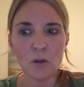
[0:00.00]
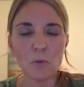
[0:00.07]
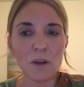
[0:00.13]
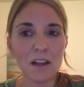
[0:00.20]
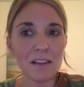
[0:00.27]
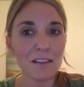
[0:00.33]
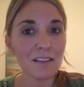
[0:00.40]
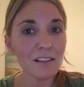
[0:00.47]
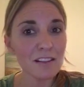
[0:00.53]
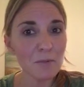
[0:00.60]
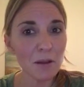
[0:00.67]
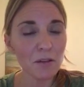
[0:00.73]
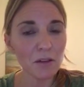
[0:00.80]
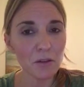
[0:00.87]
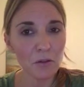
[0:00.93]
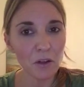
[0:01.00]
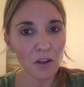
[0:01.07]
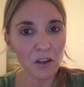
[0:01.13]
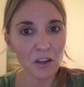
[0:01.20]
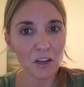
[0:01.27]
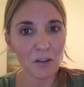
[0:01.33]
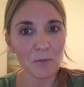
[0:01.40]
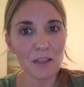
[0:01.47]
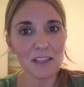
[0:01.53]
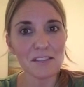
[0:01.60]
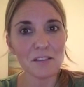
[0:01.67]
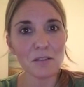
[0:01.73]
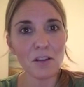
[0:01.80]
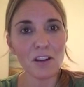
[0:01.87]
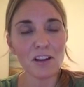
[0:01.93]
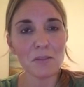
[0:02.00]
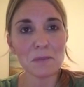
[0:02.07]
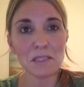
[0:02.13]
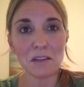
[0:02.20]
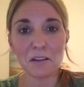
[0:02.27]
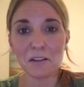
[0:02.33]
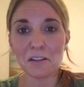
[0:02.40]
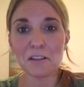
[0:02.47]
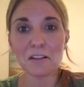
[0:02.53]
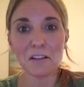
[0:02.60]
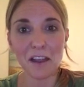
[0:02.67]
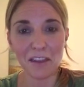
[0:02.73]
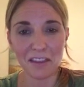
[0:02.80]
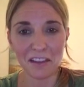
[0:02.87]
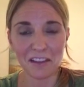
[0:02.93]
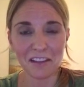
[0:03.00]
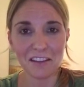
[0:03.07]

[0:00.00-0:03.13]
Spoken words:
What I learned about low carb is all or nothing.